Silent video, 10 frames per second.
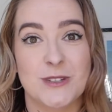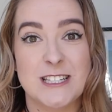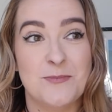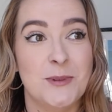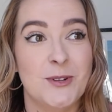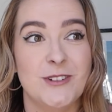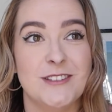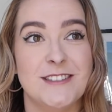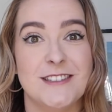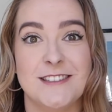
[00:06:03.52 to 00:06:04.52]

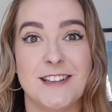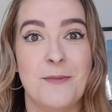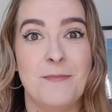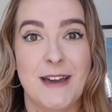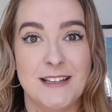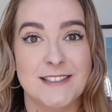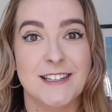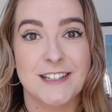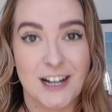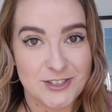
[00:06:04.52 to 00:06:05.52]
experience this
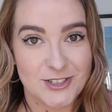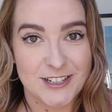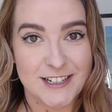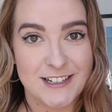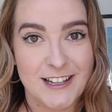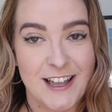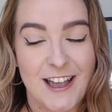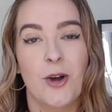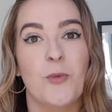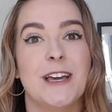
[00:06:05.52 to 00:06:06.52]
amazing country.
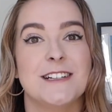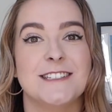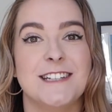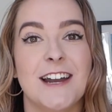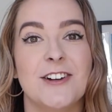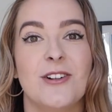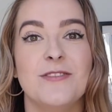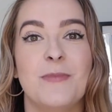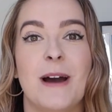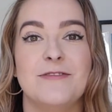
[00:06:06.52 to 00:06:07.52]
We started
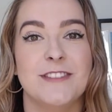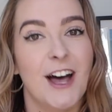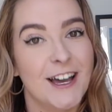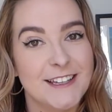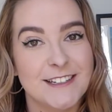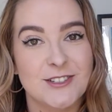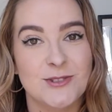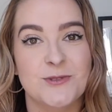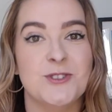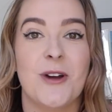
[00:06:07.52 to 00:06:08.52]
off by flying
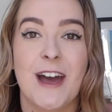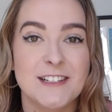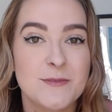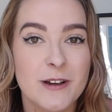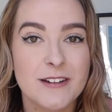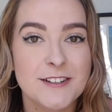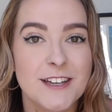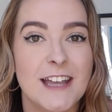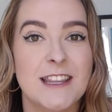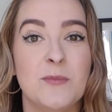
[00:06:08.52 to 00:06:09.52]
into Johannesburg,
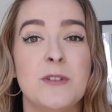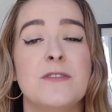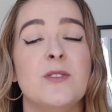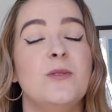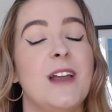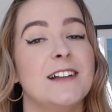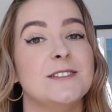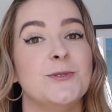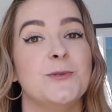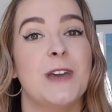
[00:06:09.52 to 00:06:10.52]
and then we flew down
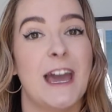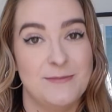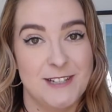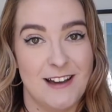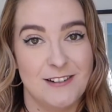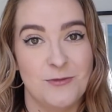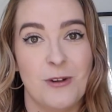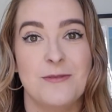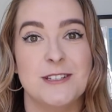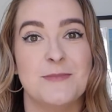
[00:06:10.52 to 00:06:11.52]
to Cape Town,
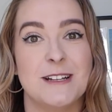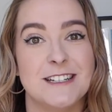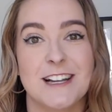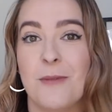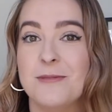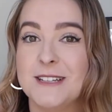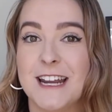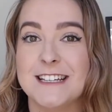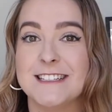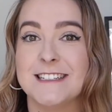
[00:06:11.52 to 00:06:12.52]
where we spent a couple of
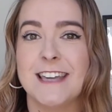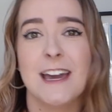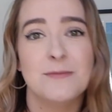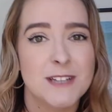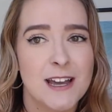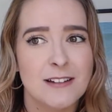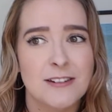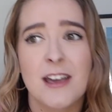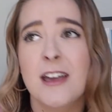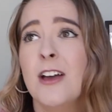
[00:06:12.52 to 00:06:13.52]
days in Cape Town.
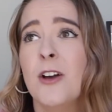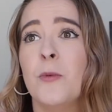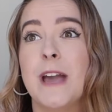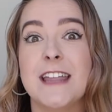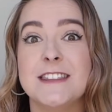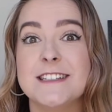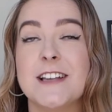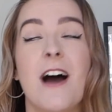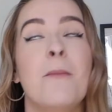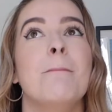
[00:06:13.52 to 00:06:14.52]
We had this
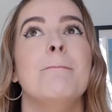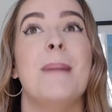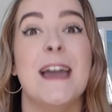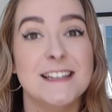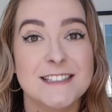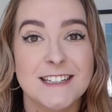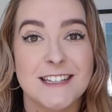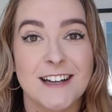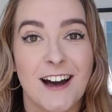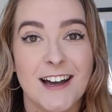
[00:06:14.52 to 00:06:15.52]
amazing
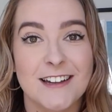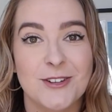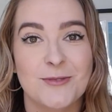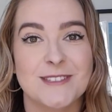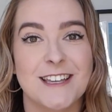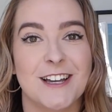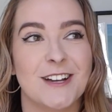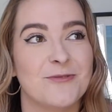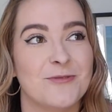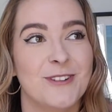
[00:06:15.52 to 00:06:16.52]
guide who was like
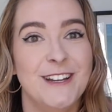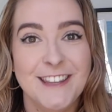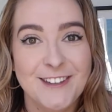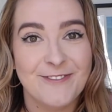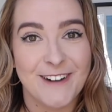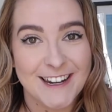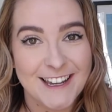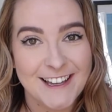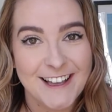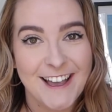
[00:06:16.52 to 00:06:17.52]
really
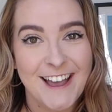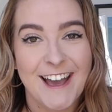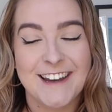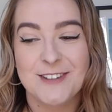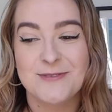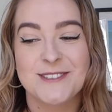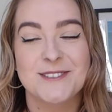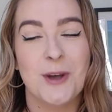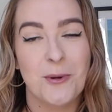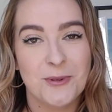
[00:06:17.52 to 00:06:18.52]
funny, and he was
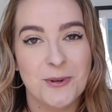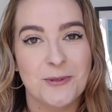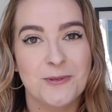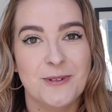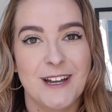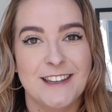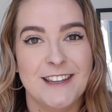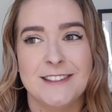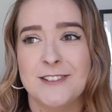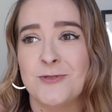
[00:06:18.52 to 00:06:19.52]
so cool, and
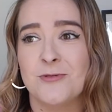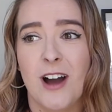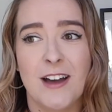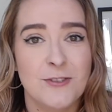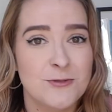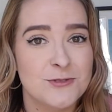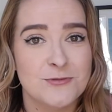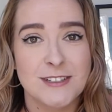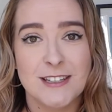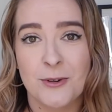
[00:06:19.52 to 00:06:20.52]
then the driver was
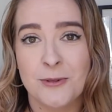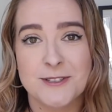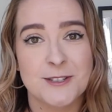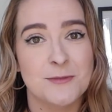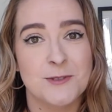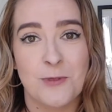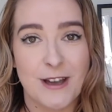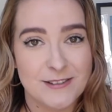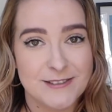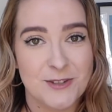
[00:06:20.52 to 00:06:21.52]
really awesome as
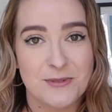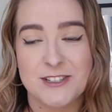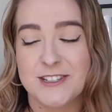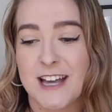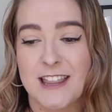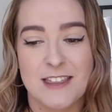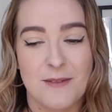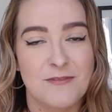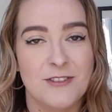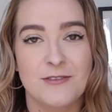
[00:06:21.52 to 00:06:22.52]
well, so we just had
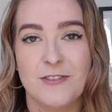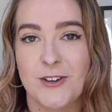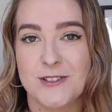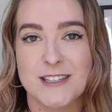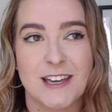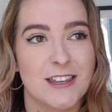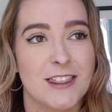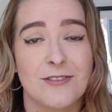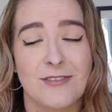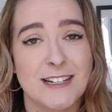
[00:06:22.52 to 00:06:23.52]
them for the first
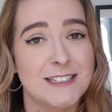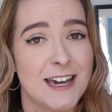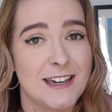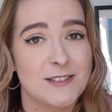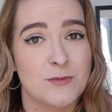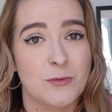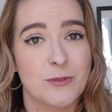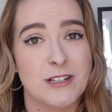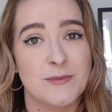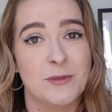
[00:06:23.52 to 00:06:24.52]
3 days when we were
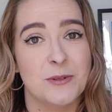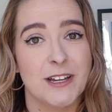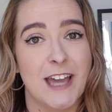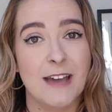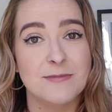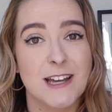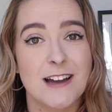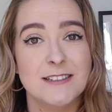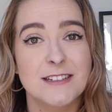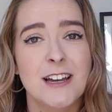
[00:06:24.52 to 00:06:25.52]
exploring Cape
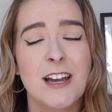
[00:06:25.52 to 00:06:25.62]
Town.